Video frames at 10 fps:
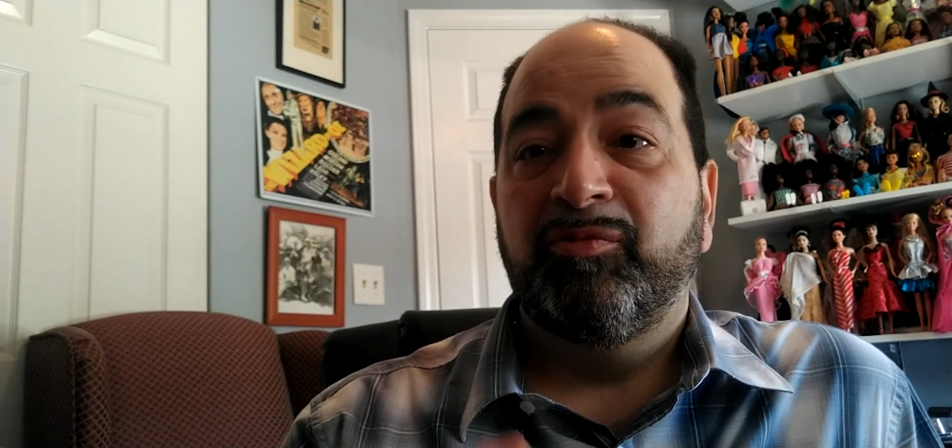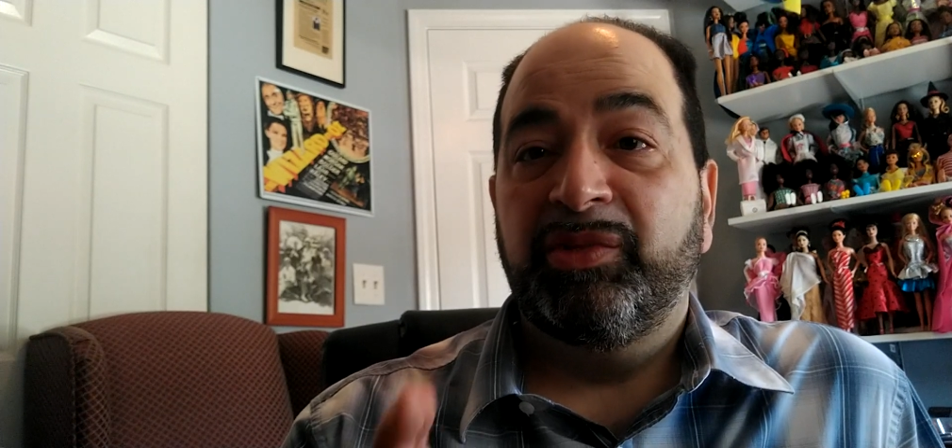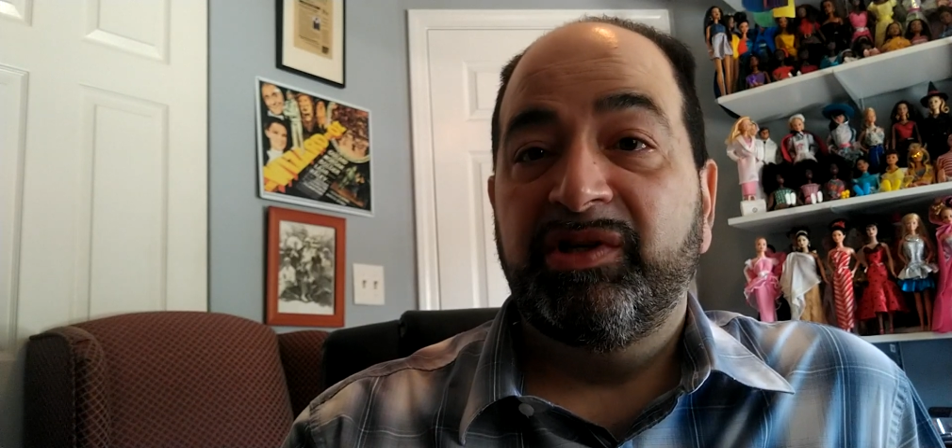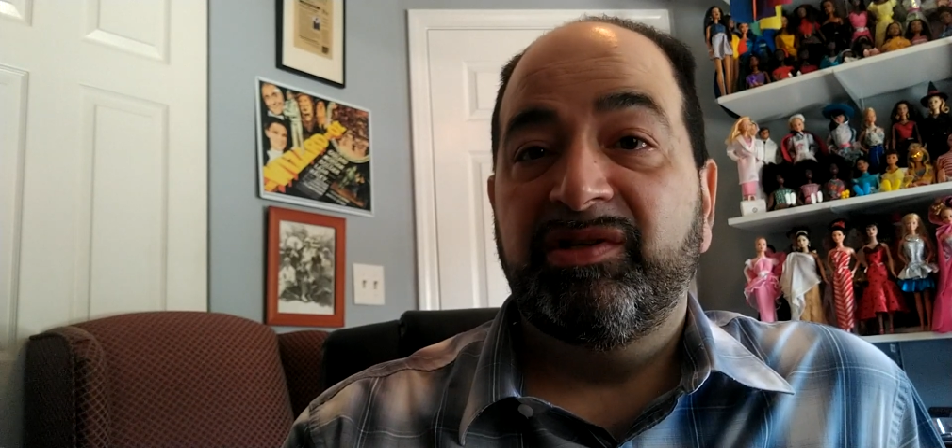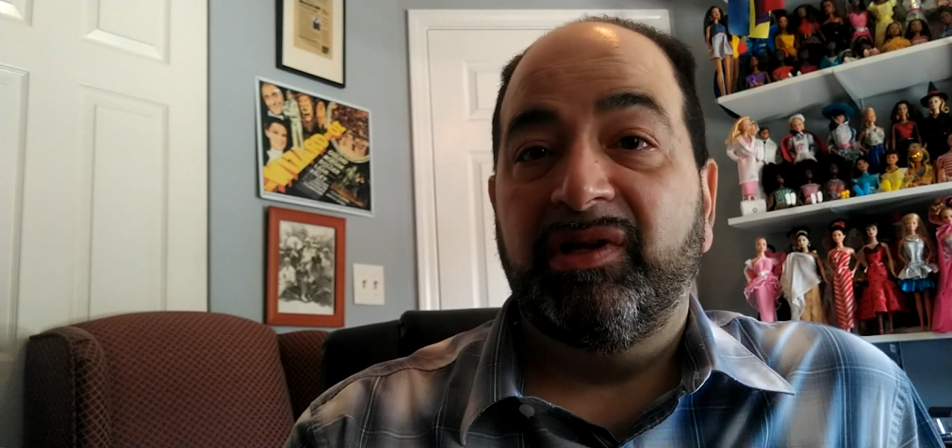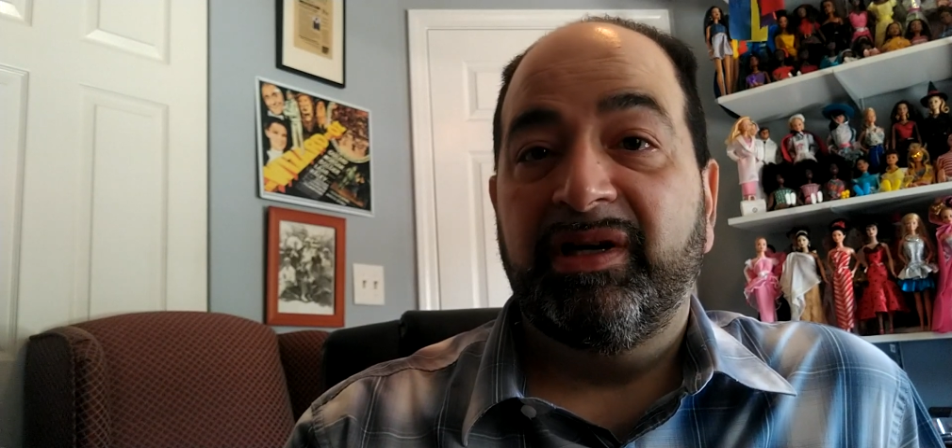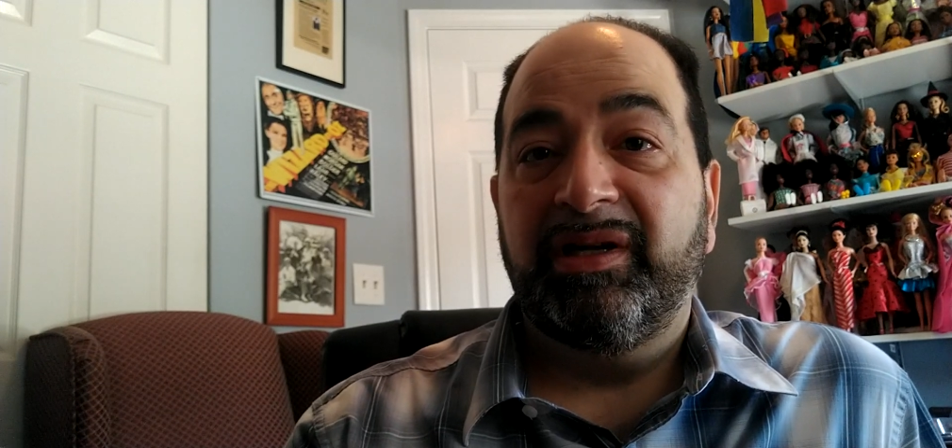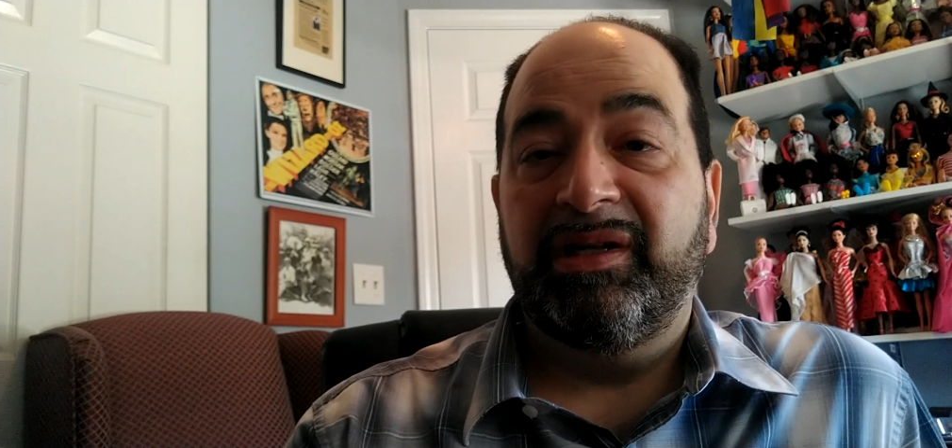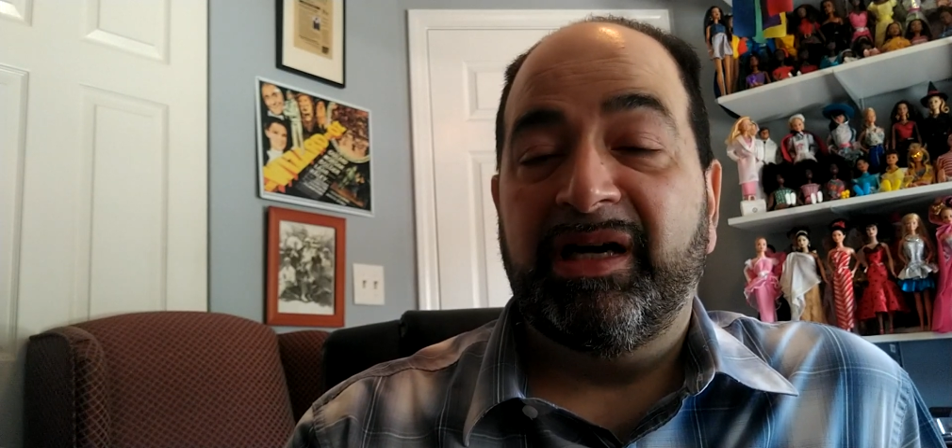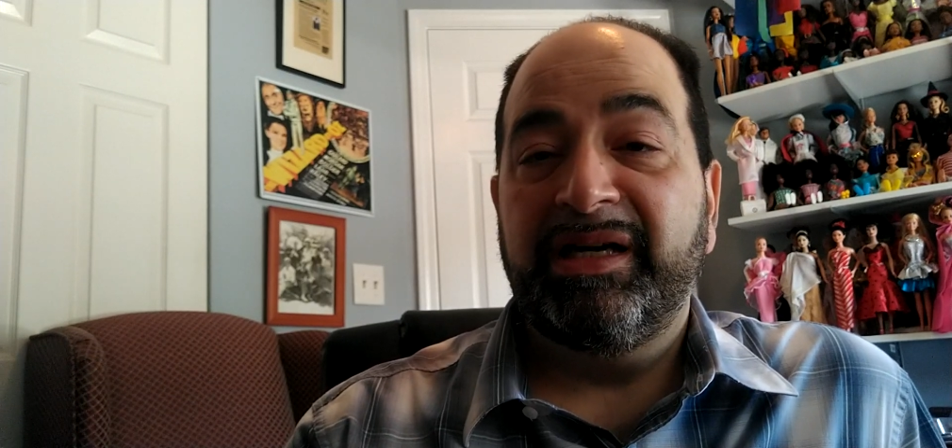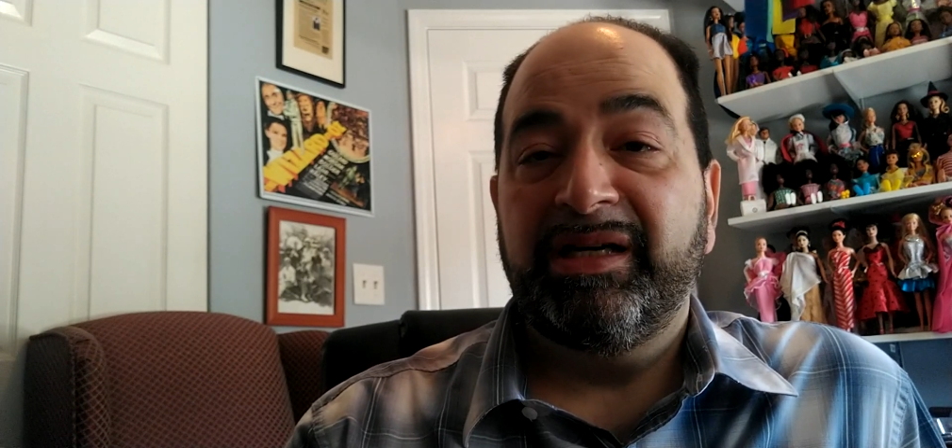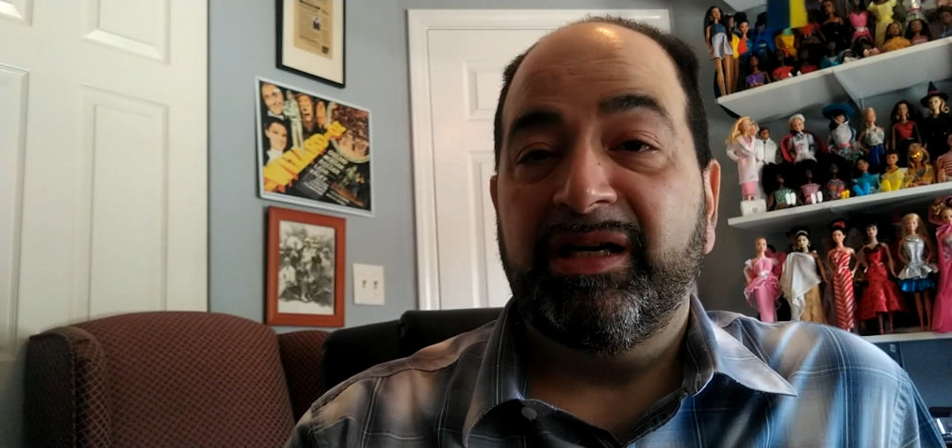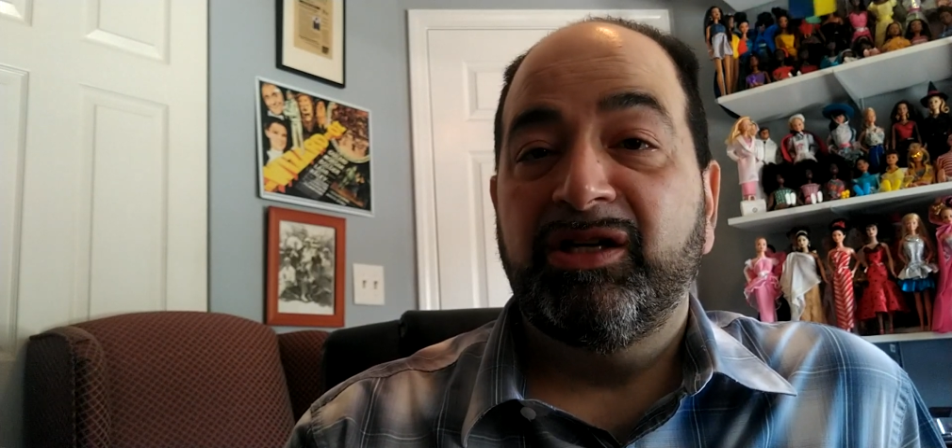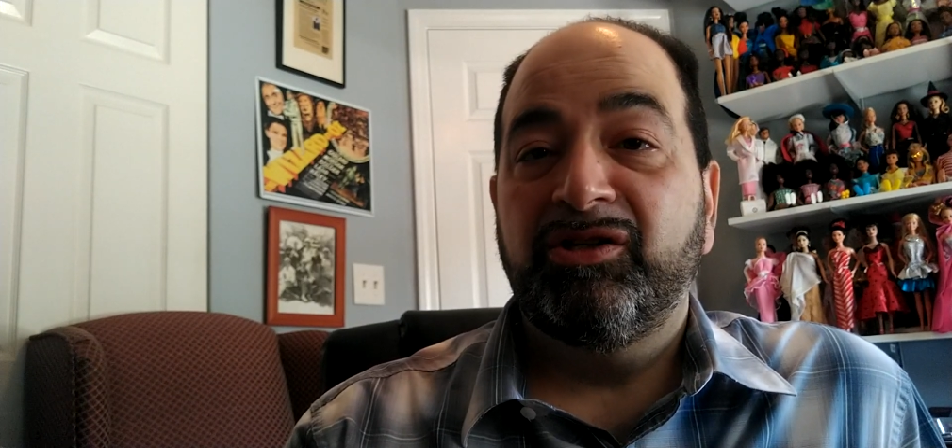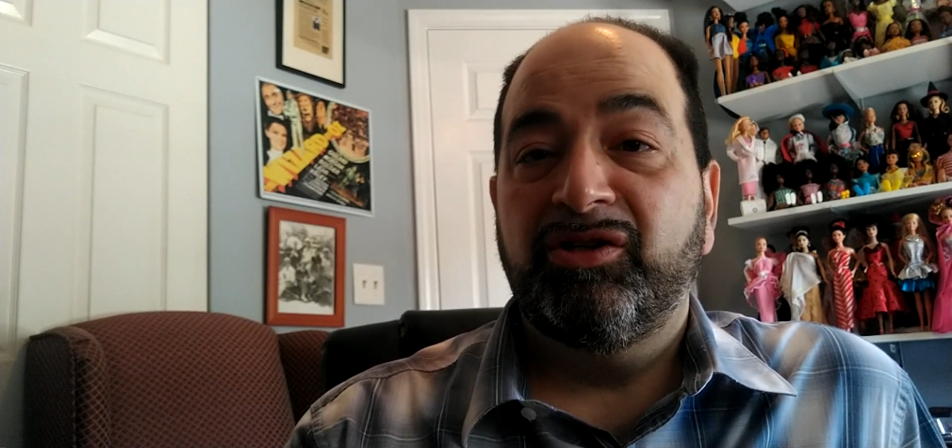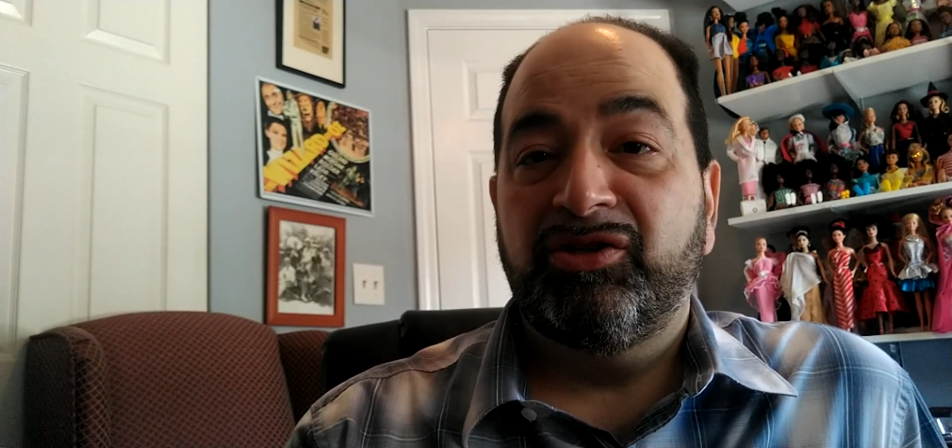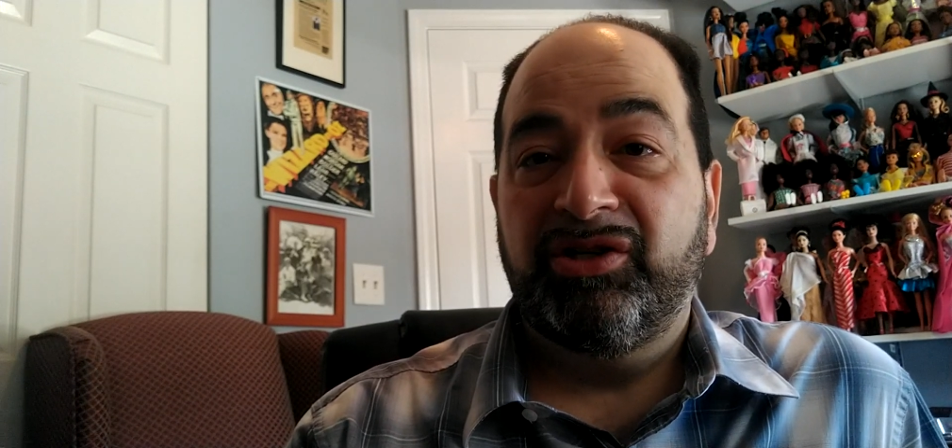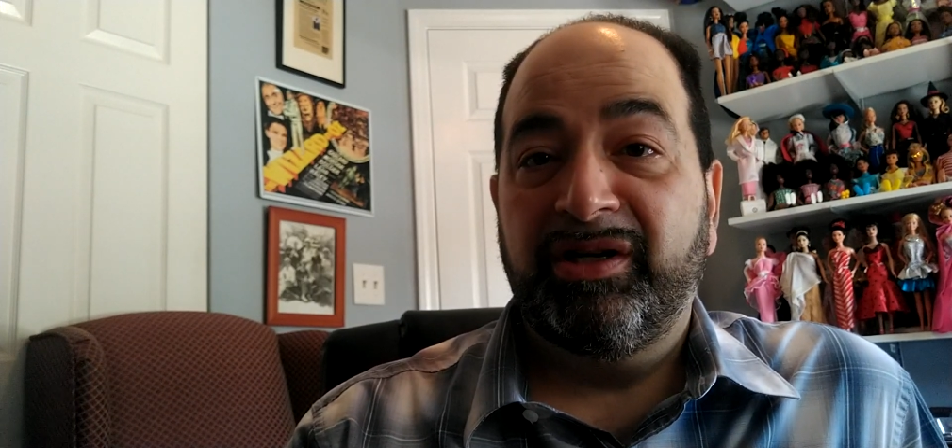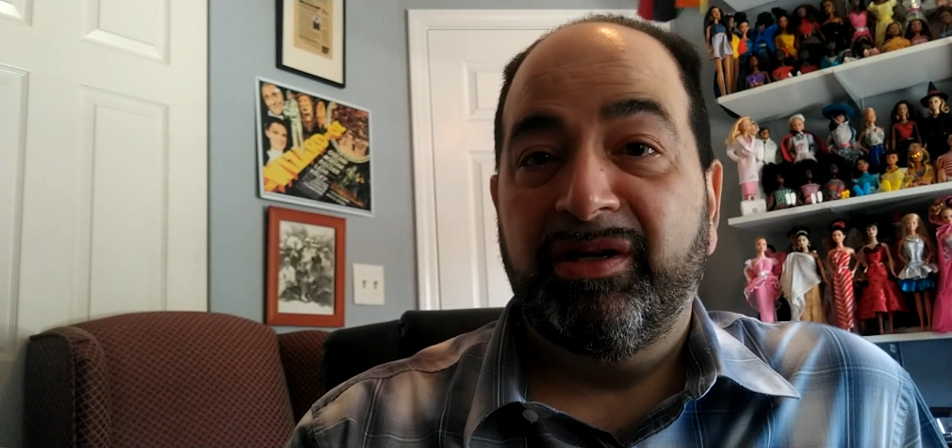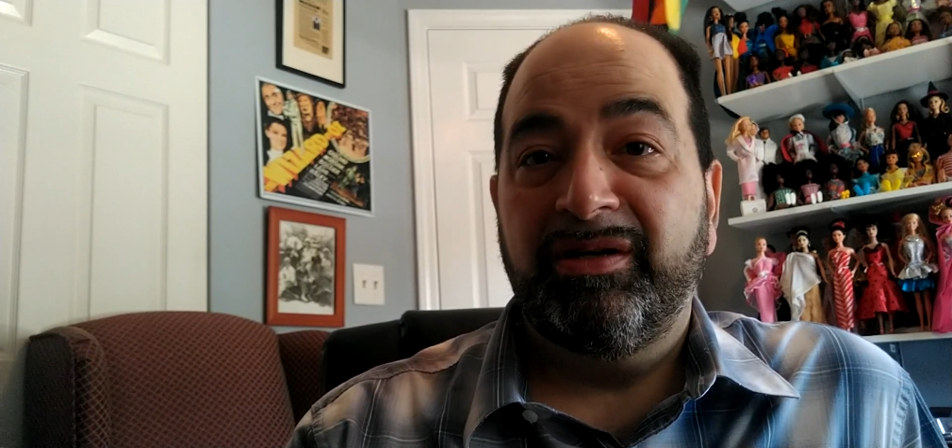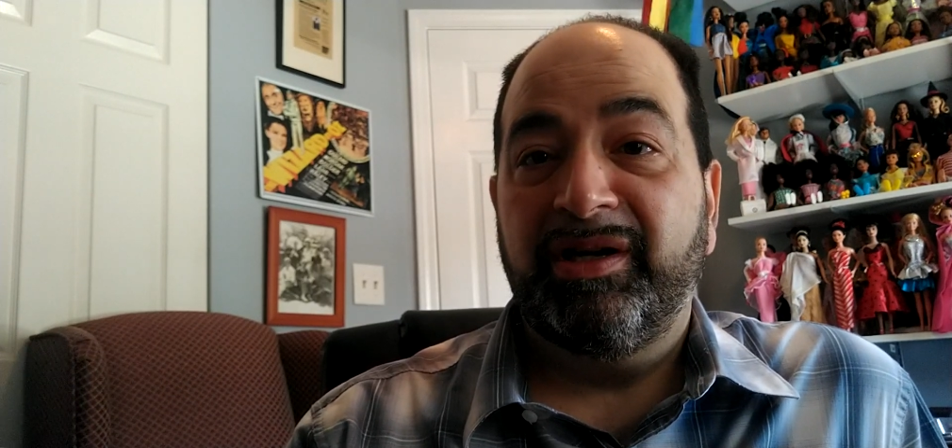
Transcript: Please like, share,